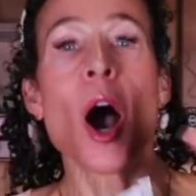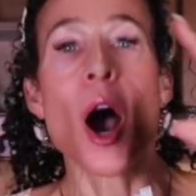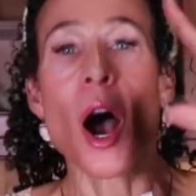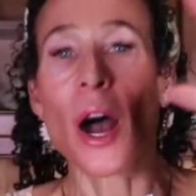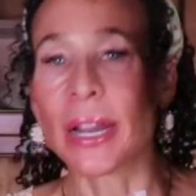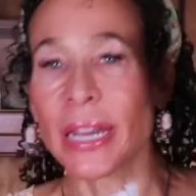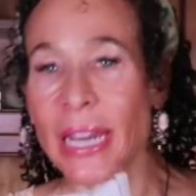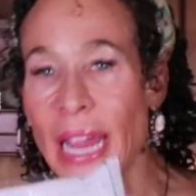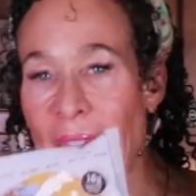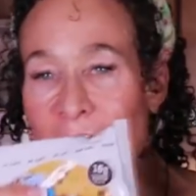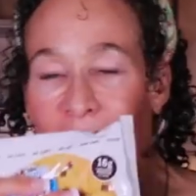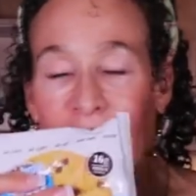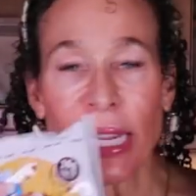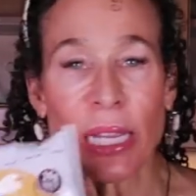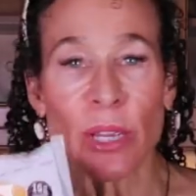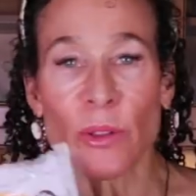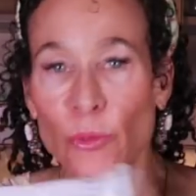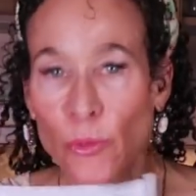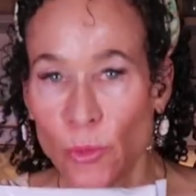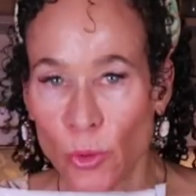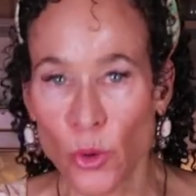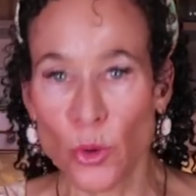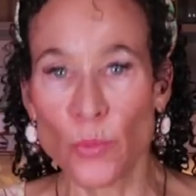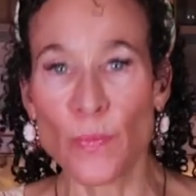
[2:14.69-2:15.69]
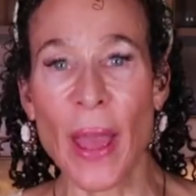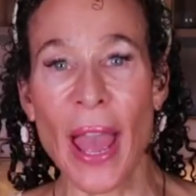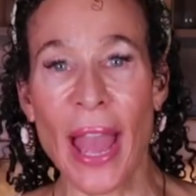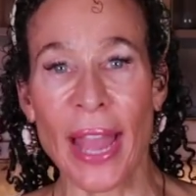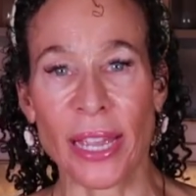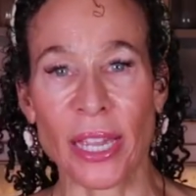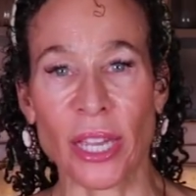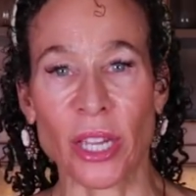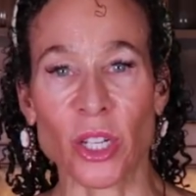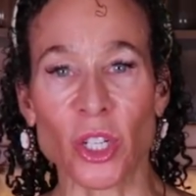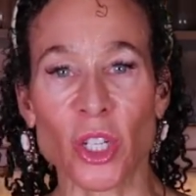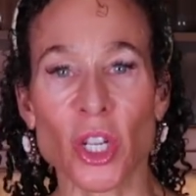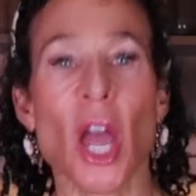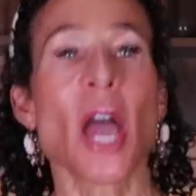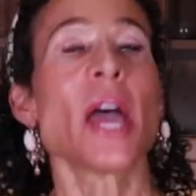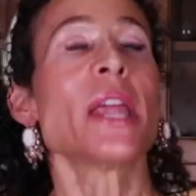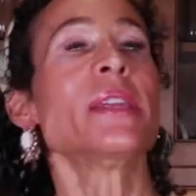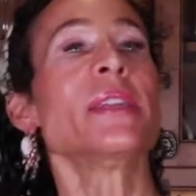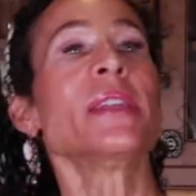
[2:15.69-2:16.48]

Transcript: on any food package.